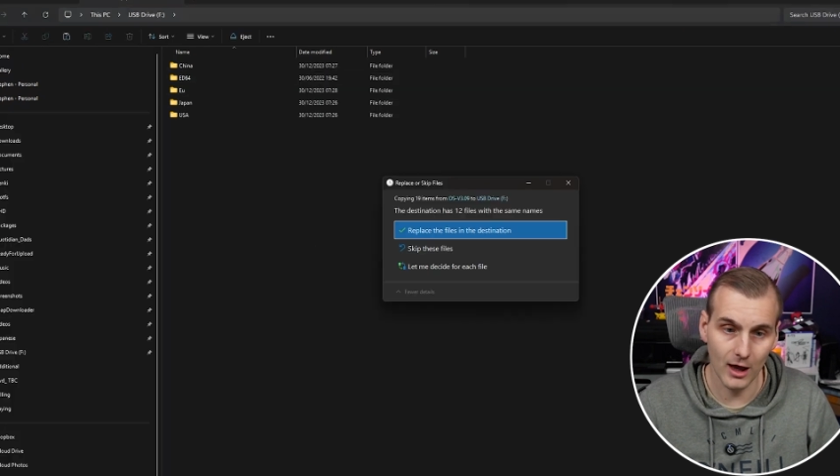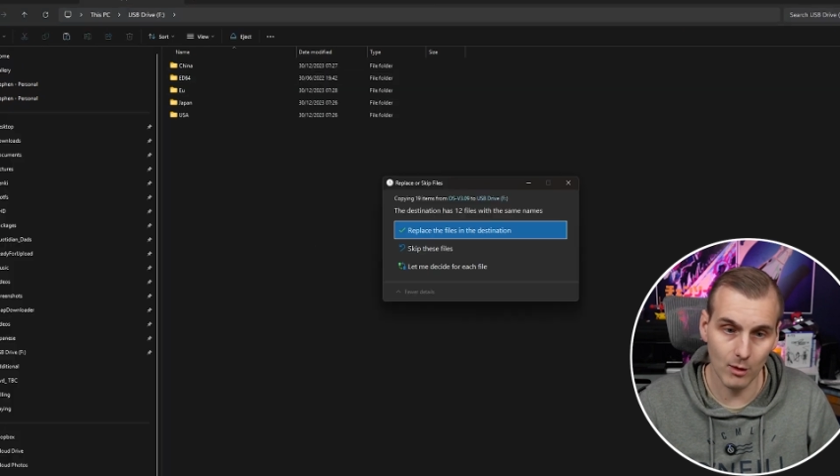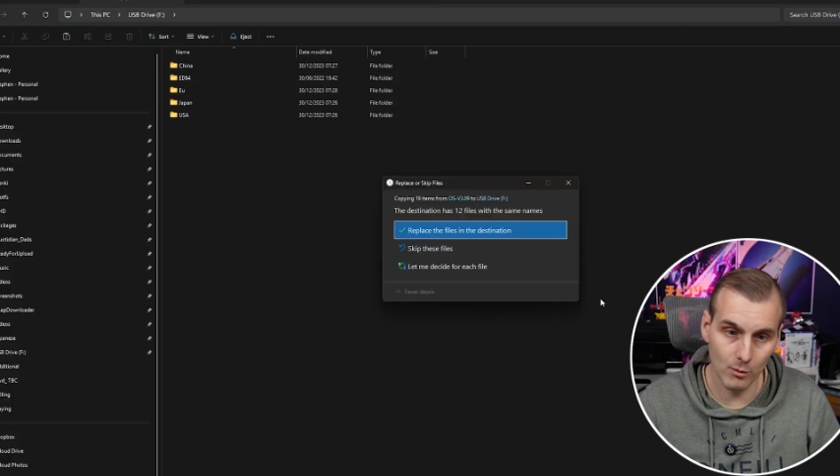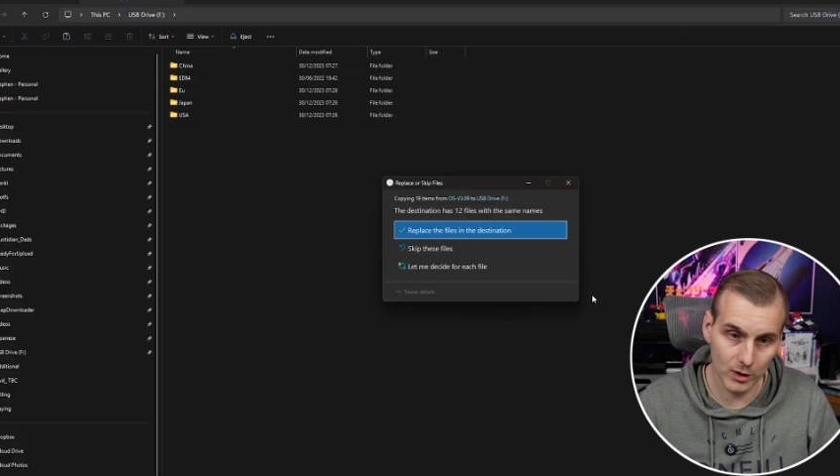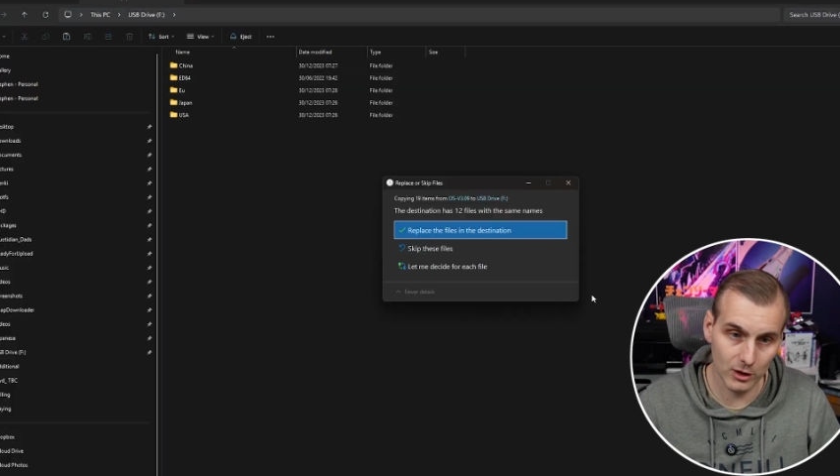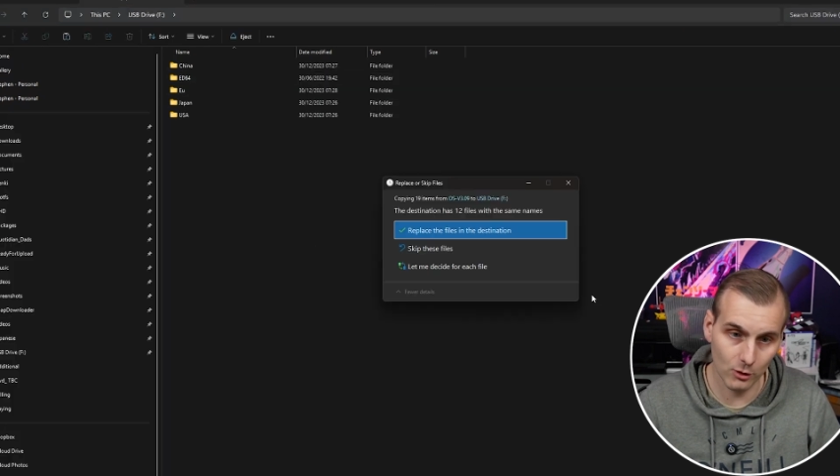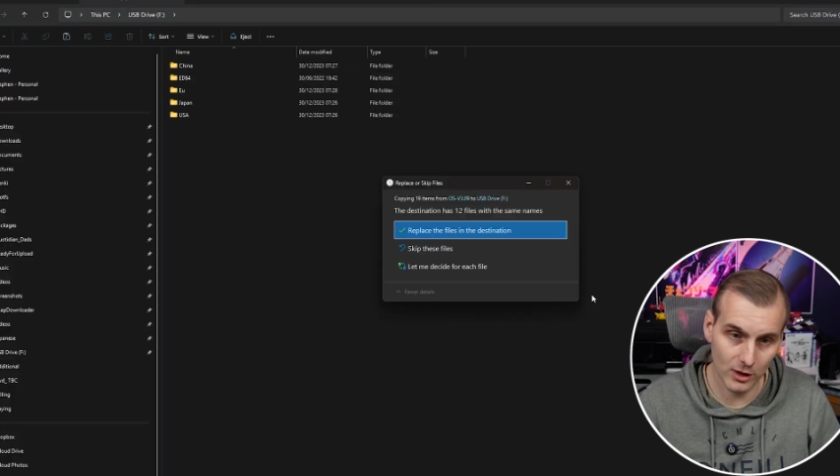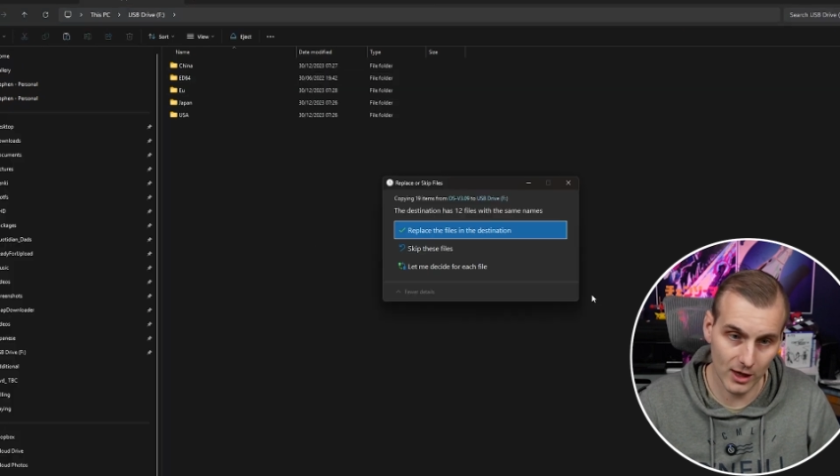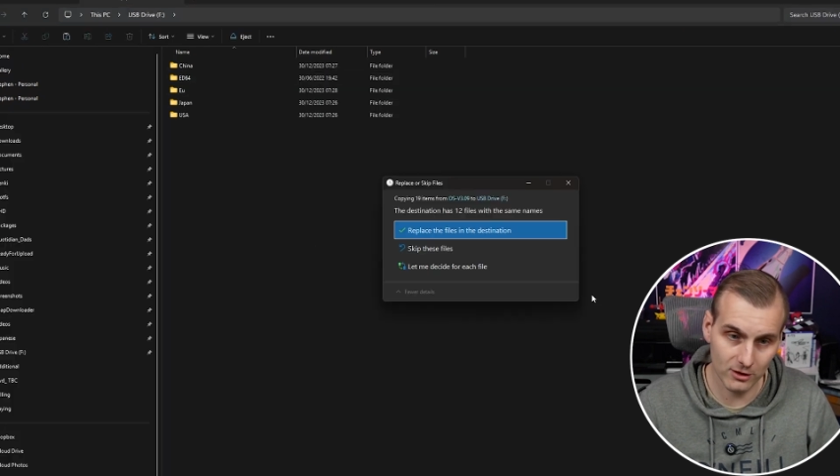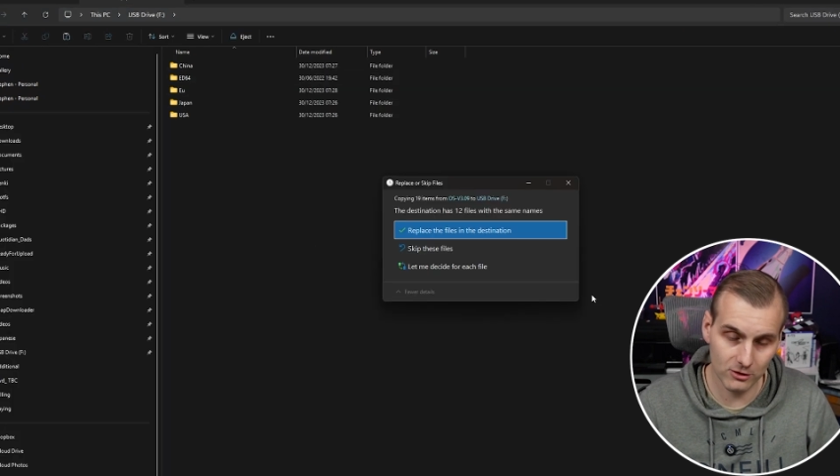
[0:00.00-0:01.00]
And when Windows
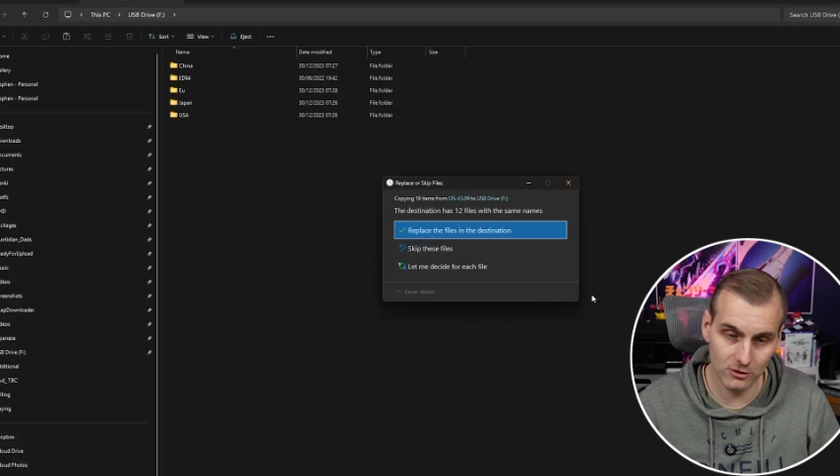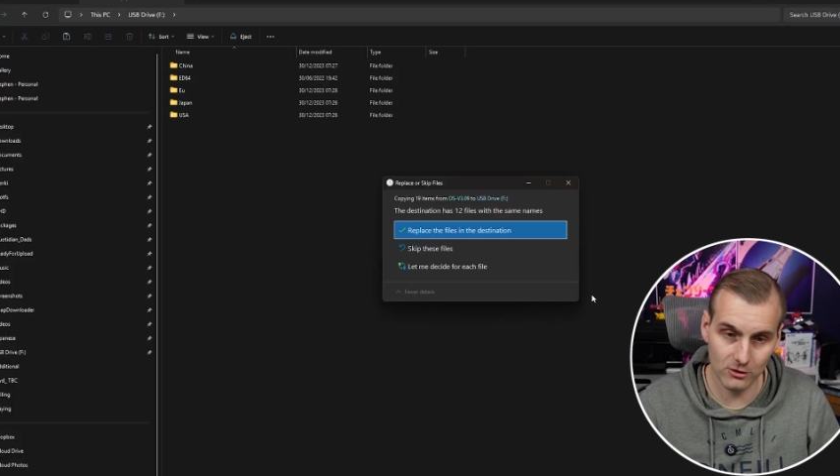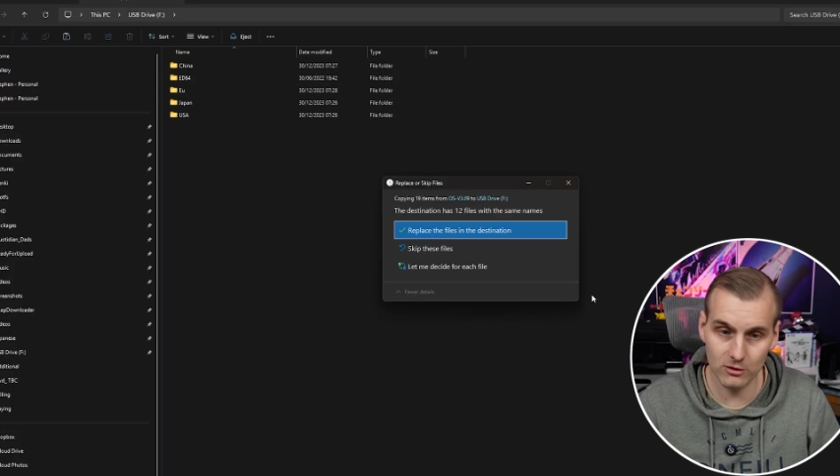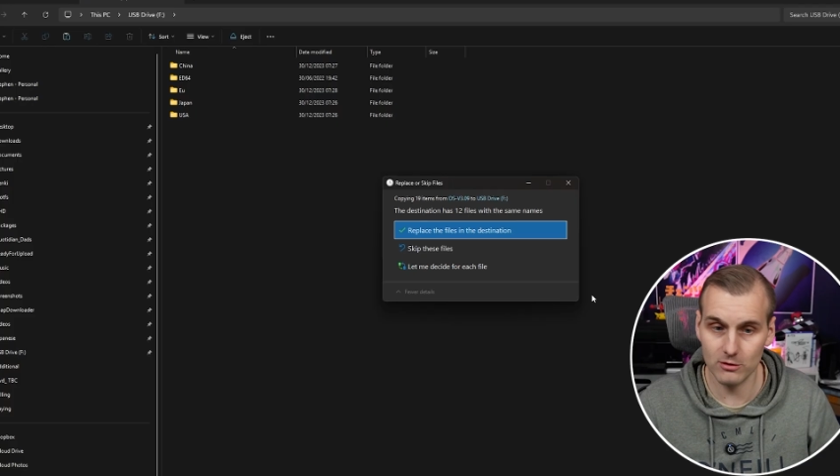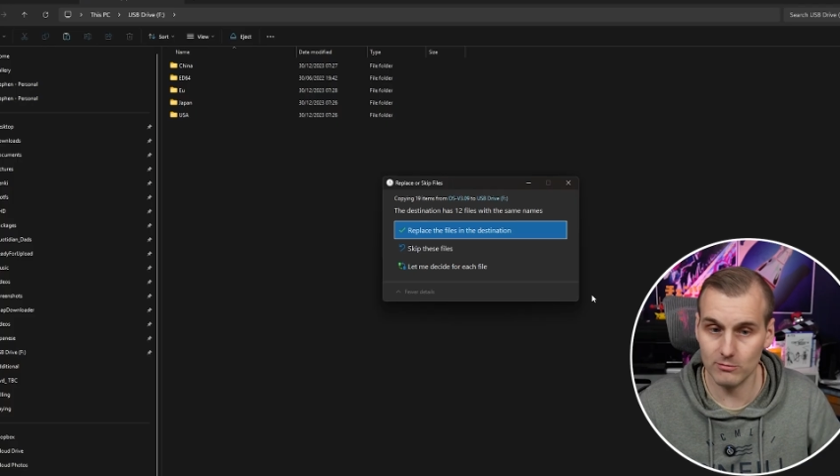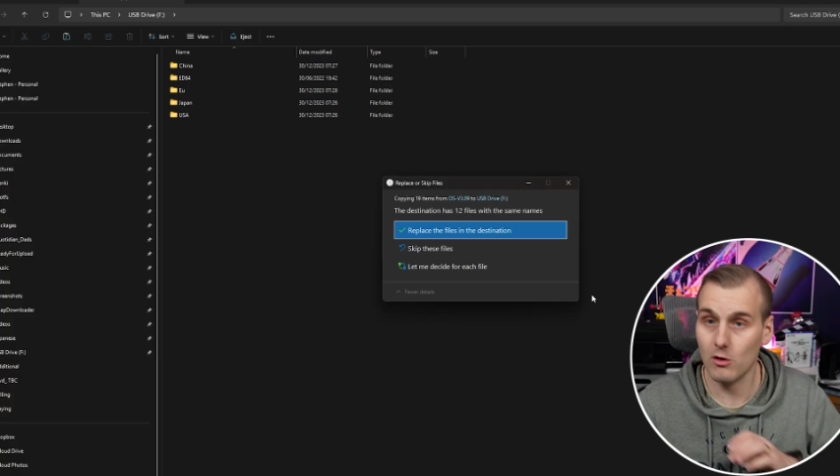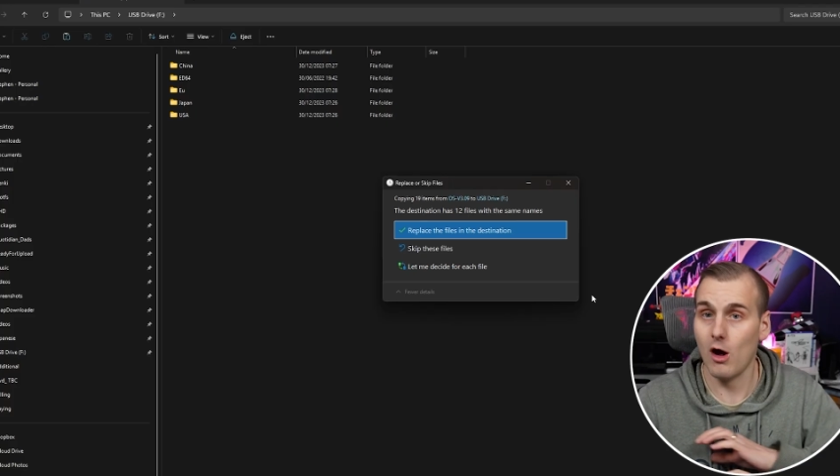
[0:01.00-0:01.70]
asks us,